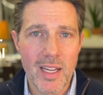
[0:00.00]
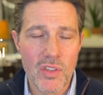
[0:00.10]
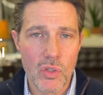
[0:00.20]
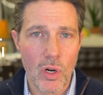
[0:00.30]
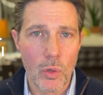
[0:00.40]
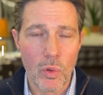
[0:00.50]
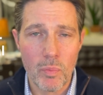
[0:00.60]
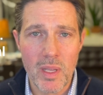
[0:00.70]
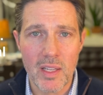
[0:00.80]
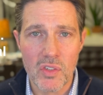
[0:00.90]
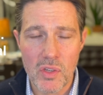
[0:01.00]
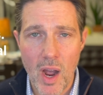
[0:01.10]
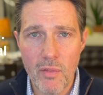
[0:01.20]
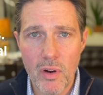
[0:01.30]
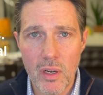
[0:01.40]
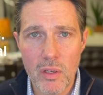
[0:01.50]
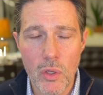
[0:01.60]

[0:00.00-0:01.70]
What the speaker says: concerned with being sovereign,